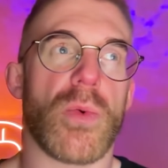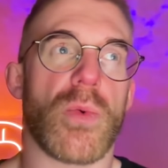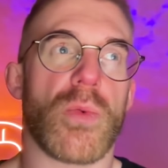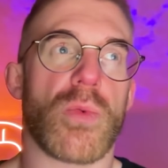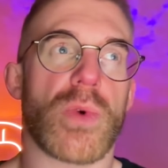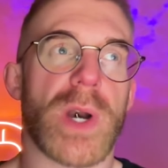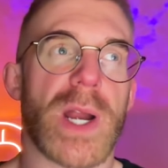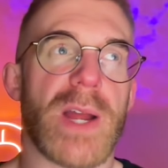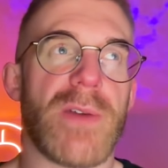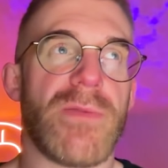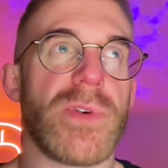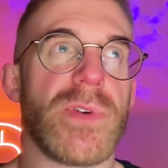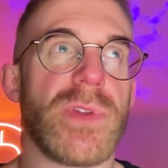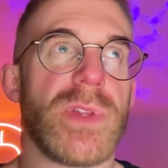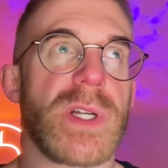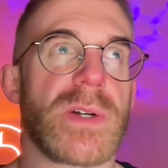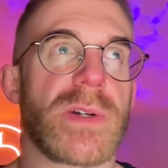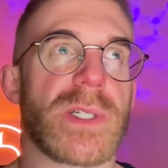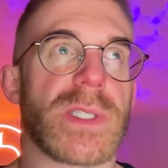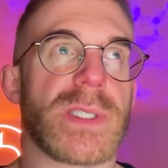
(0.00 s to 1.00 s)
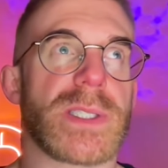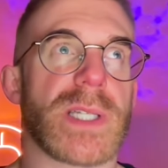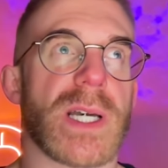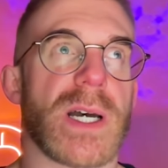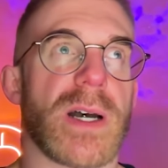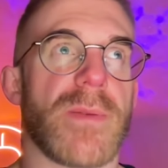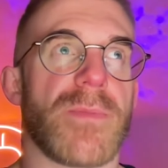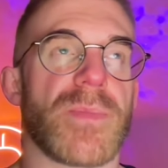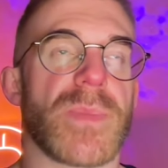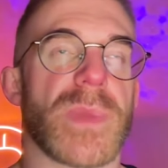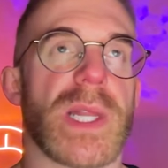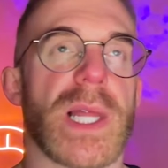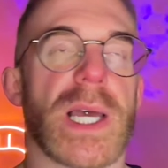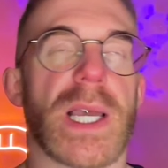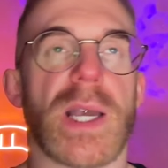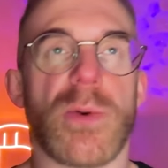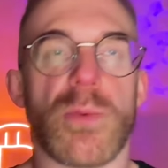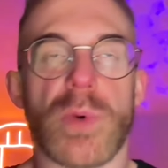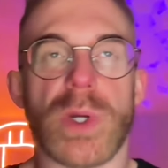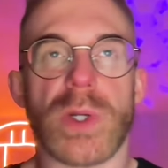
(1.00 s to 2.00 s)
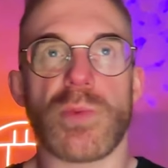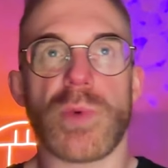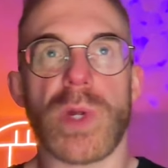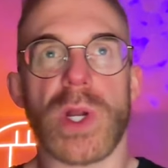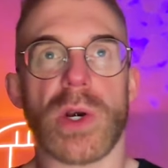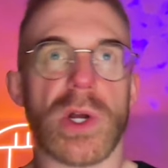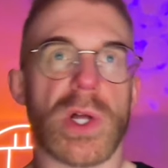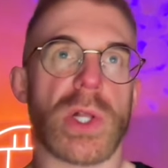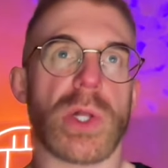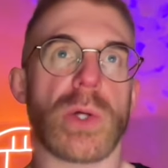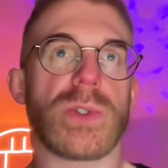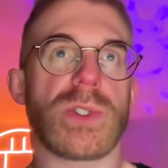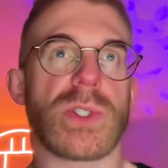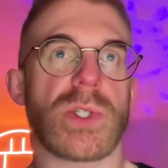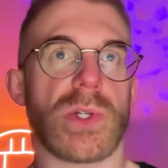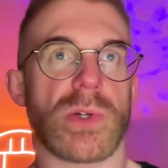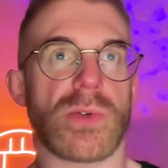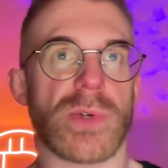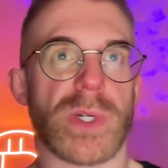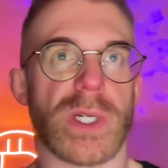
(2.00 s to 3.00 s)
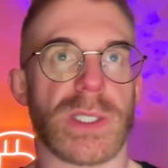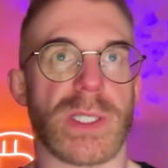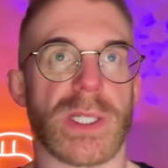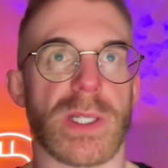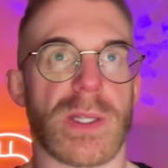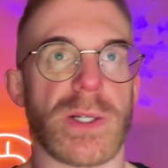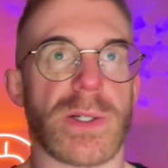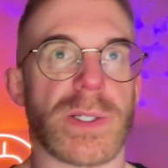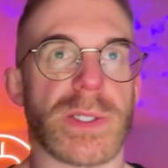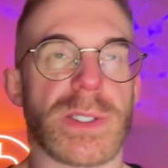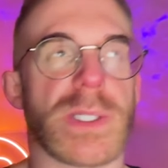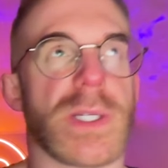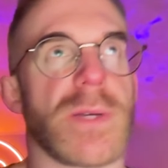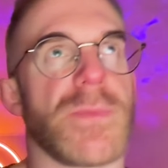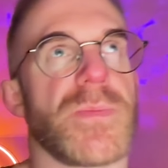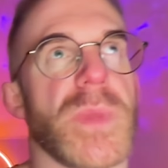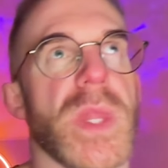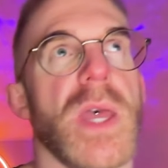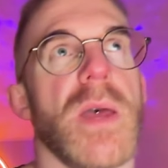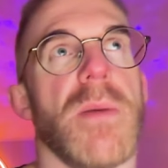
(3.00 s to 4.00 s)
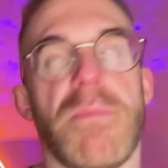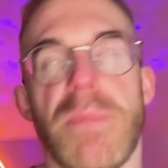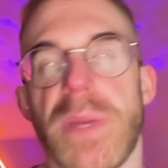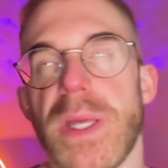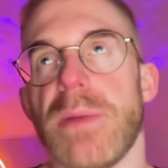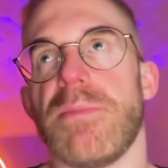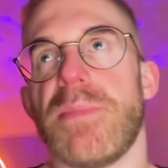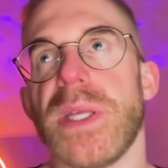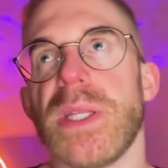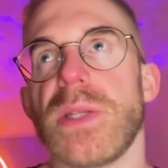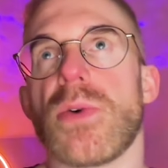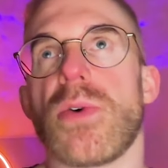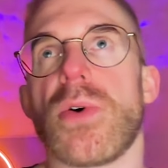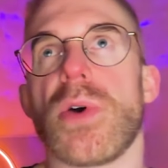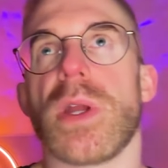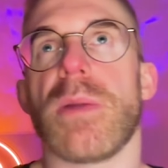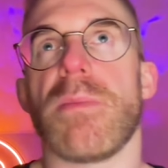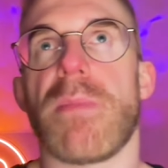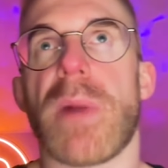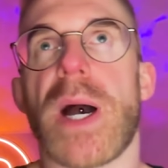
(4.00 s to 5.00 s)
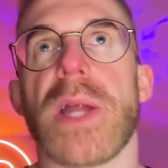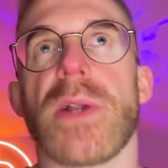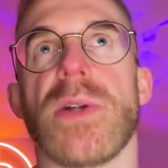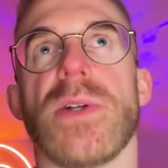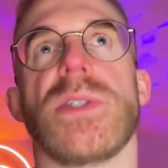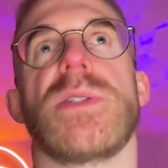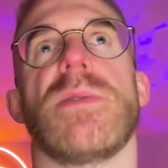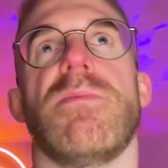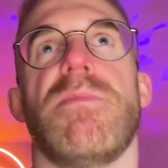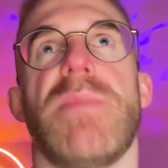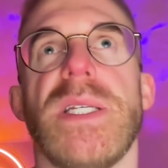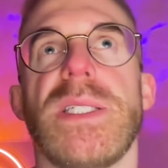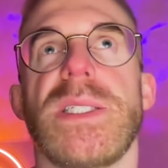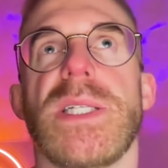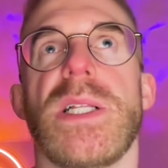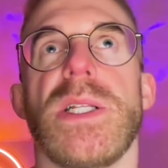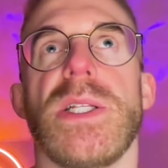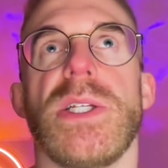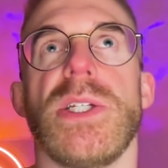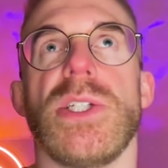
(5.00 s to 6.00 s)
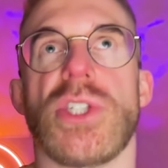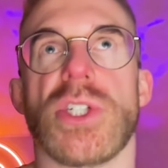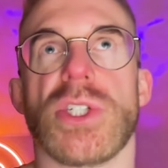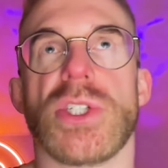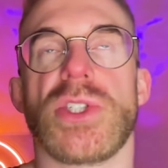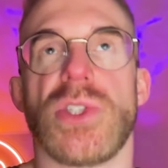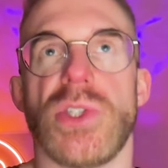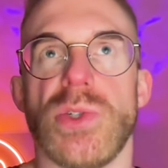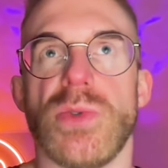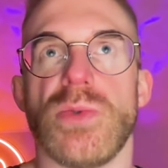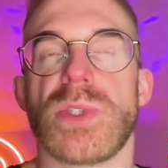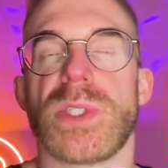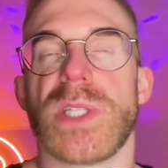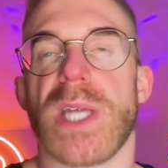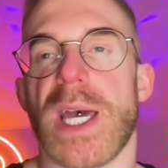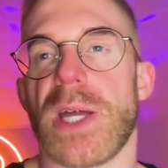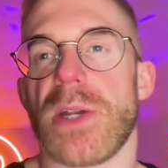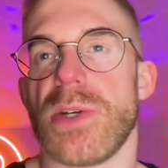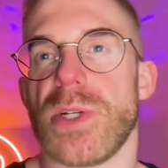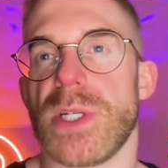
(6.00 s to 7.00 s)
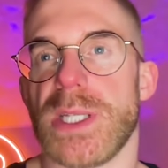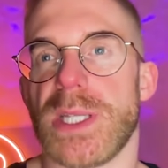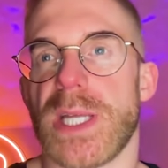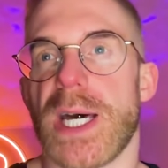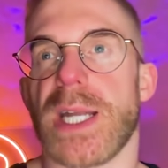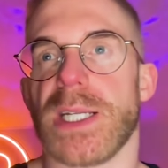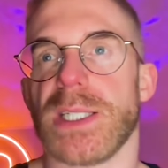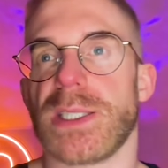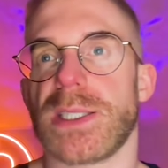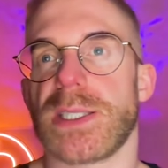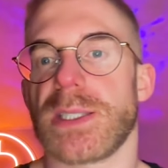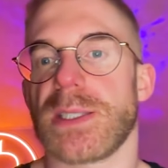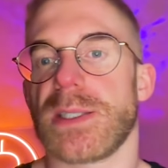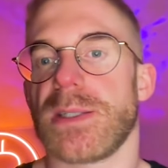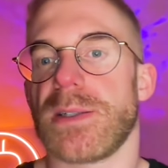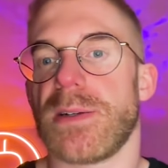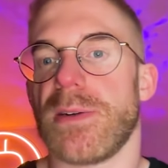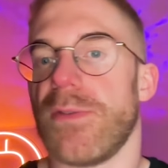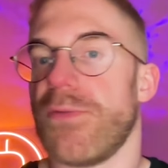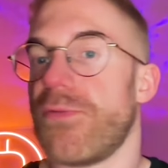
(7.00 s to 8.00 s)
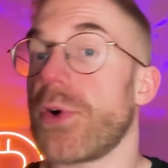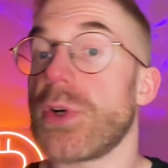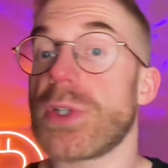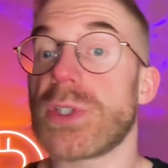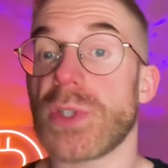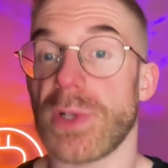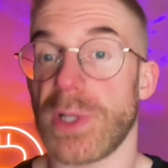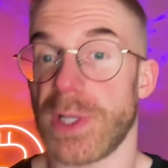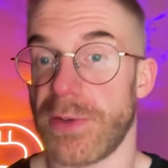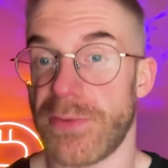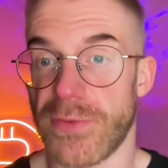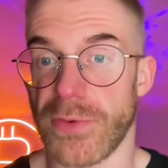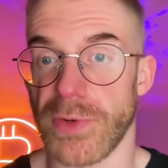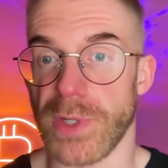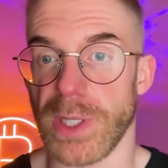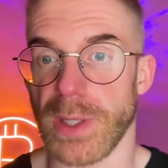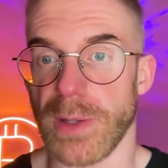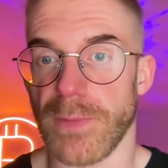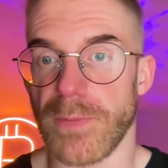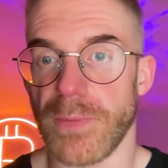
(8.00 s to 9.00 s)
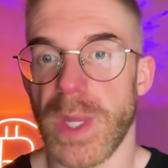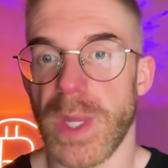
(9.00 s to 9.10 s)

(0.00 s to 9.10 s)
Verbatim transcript: Wherever there is, um, like when we are close to the grid, there's B- Bitcoin miners basically just use the energy that is virtually free,